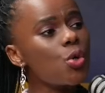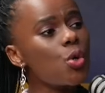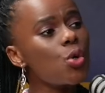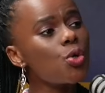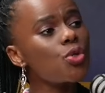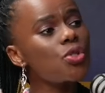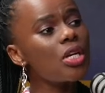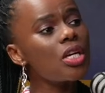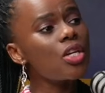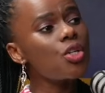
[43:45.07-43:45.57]

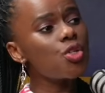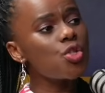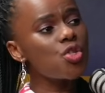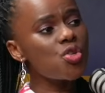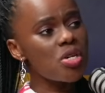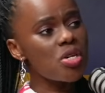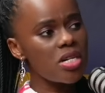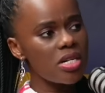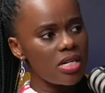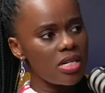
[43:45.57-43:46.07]
also
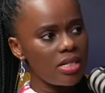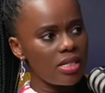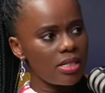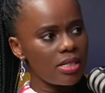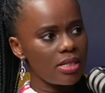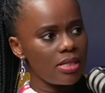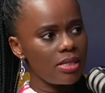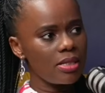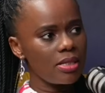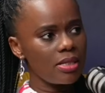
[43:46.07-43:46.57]
endured
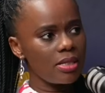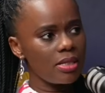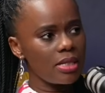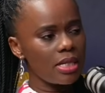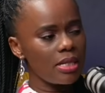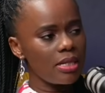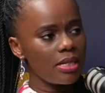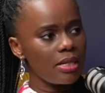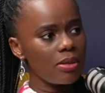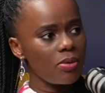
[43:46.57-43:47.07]

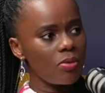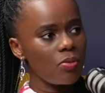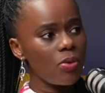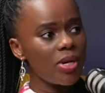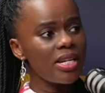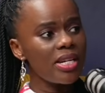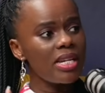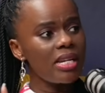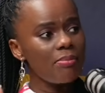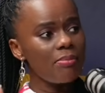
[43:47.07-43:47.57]
when
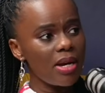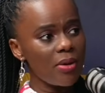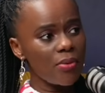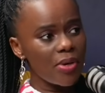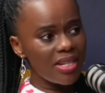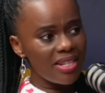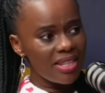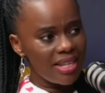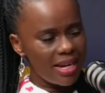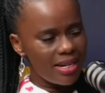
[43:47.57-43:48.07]
he
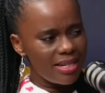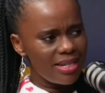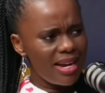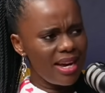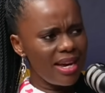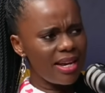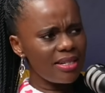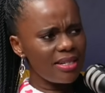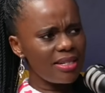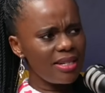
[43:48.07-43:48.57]
married their
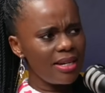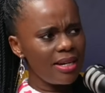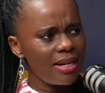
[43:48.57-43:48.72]
dad.